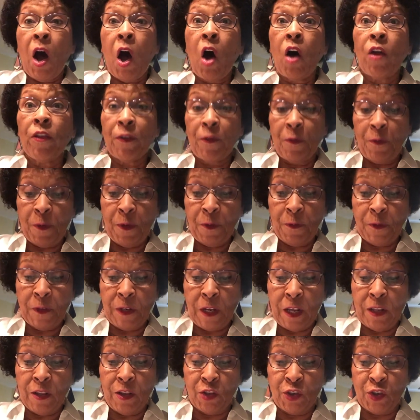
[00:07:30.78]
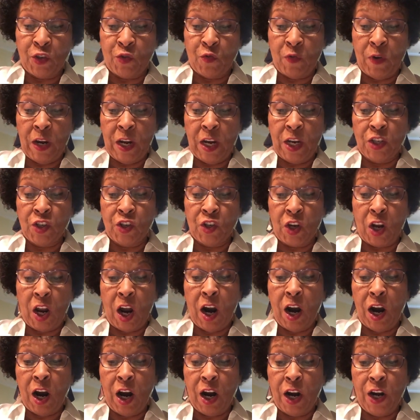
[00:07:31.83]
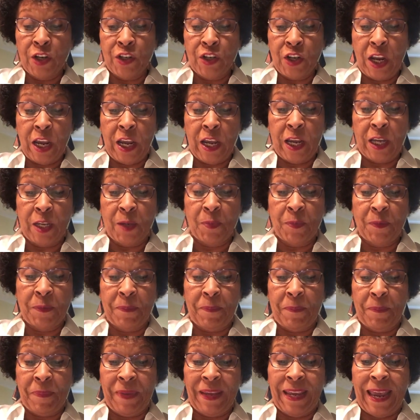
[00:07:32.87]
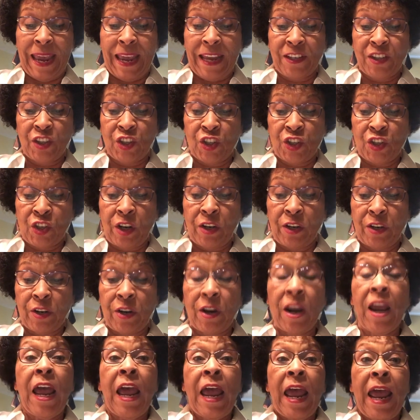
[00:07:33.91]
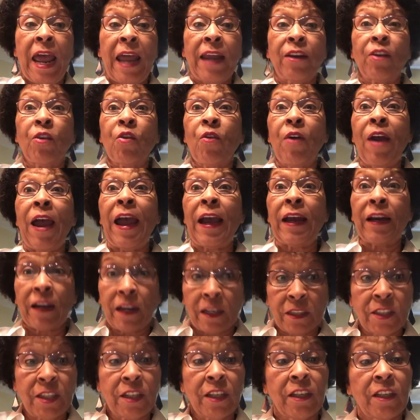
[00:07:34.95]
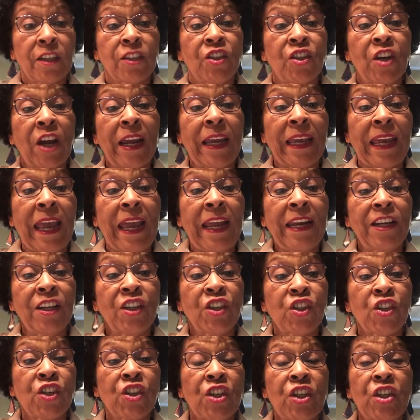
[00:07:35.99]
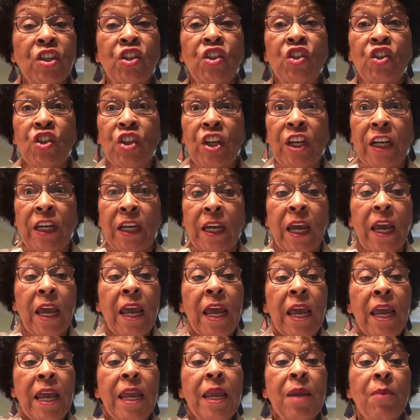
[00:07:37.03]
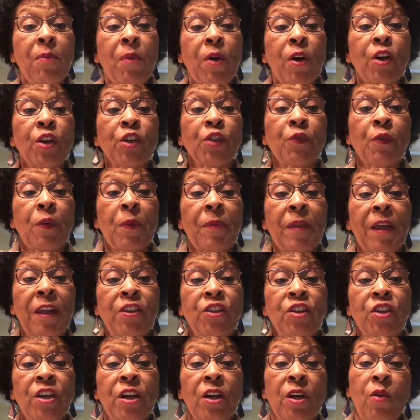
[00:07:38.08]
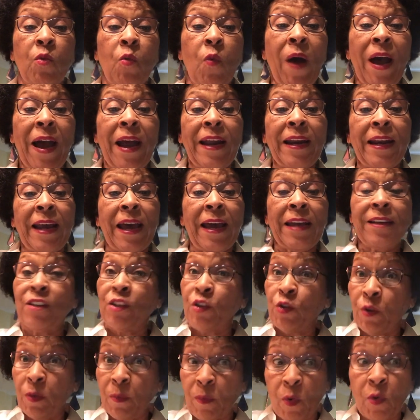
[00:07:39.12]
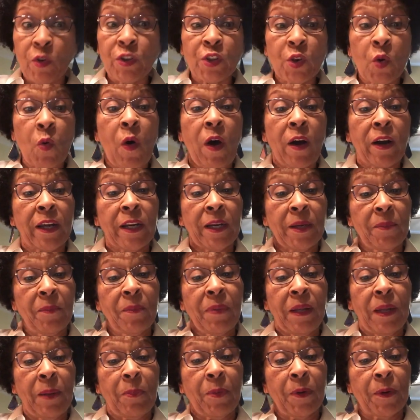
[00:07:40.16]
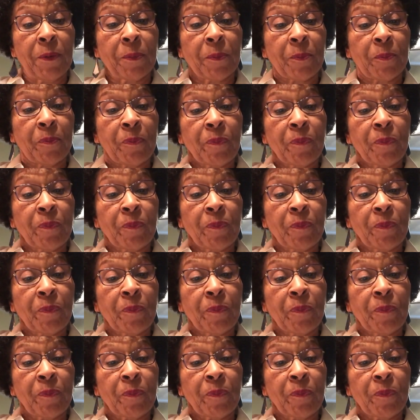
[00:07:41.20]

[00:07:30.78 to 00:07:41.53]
On the 5th day, the strange large eggs began to shudder and crack until a gigantic chick emerged from that shell, wide-eyed and doing more squawking than peeping.